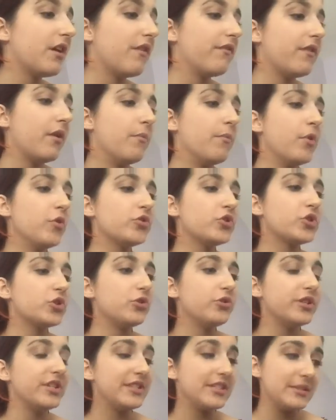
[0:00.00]
of
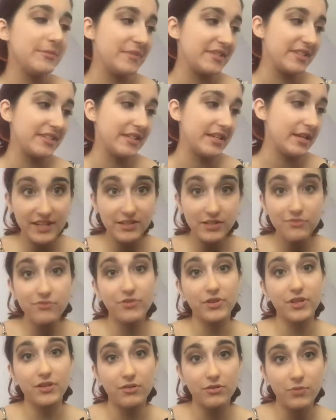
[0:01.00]
emotional intimacy? That's a
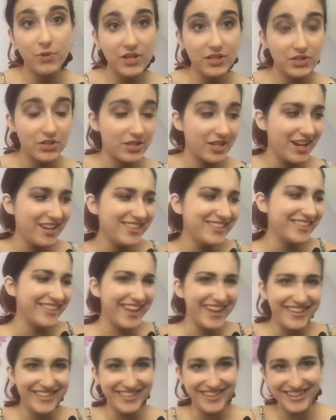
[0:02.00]
really good question. I
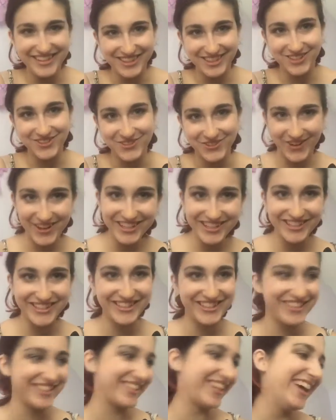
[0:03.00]
like these
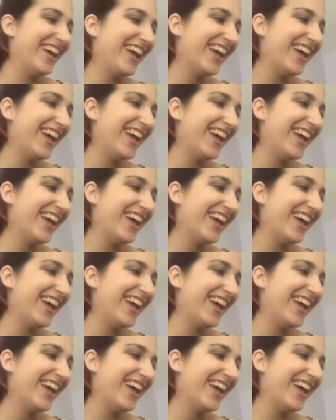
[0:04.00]
questions.